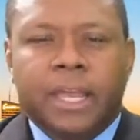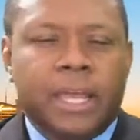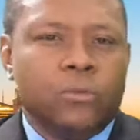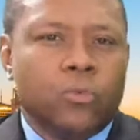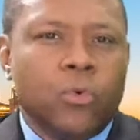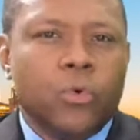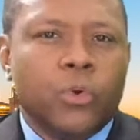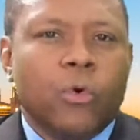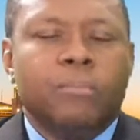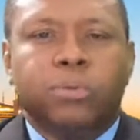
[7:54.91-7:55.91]
Enroll
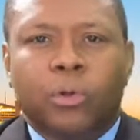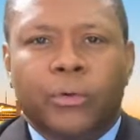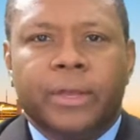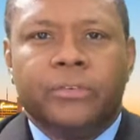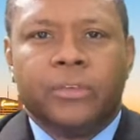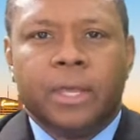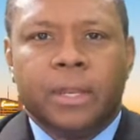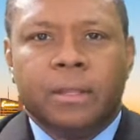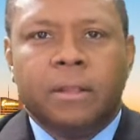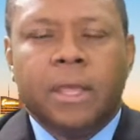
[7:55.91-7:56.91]
your employees
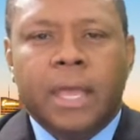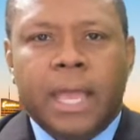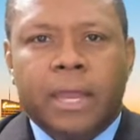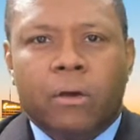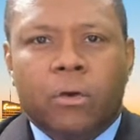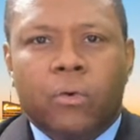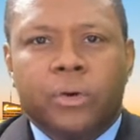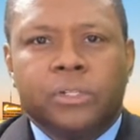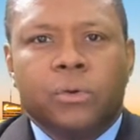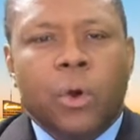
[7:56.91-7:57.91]
in our
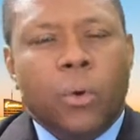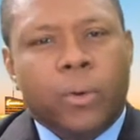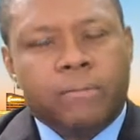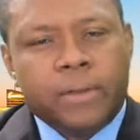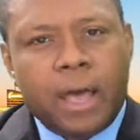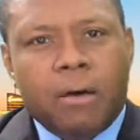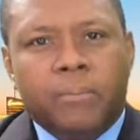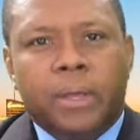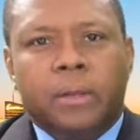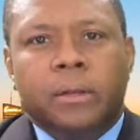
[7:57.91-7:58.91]
course. We have now
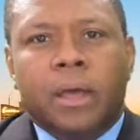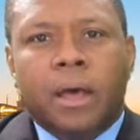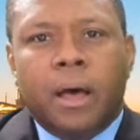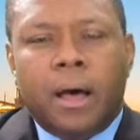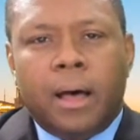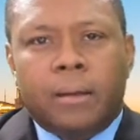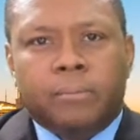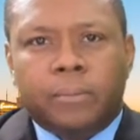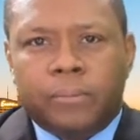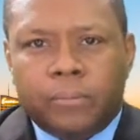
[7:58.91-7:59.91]
been
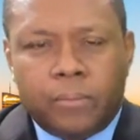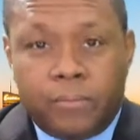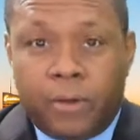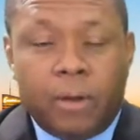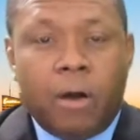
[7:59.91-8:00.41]
very